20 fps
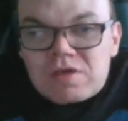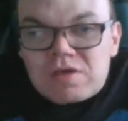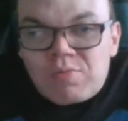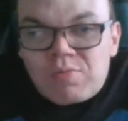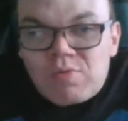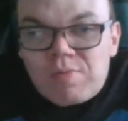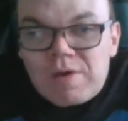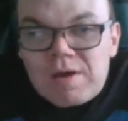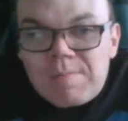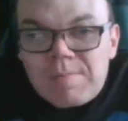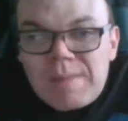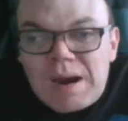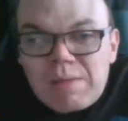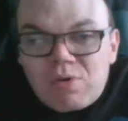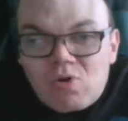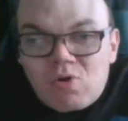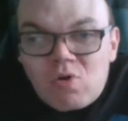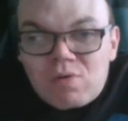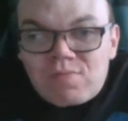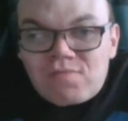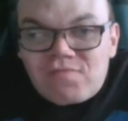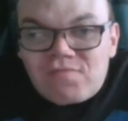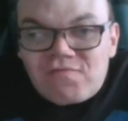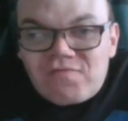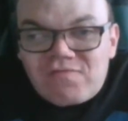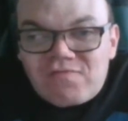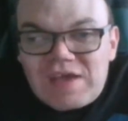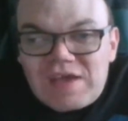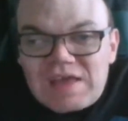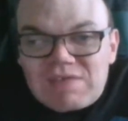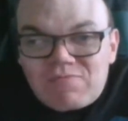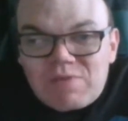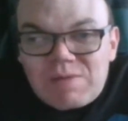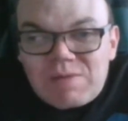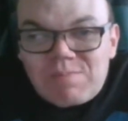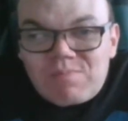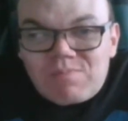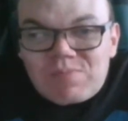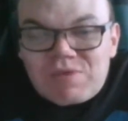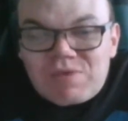put Barbara Gordon's face
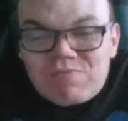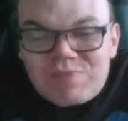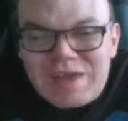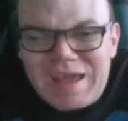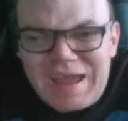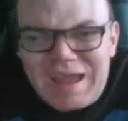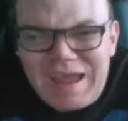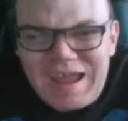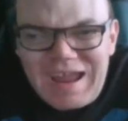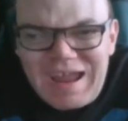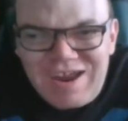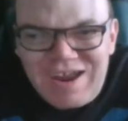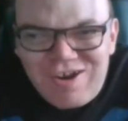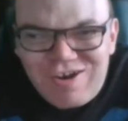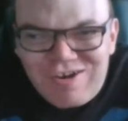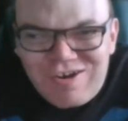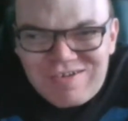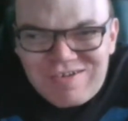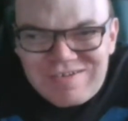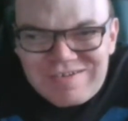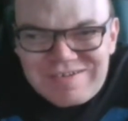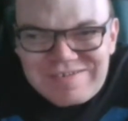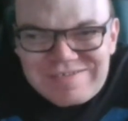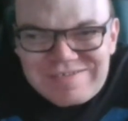with different hair?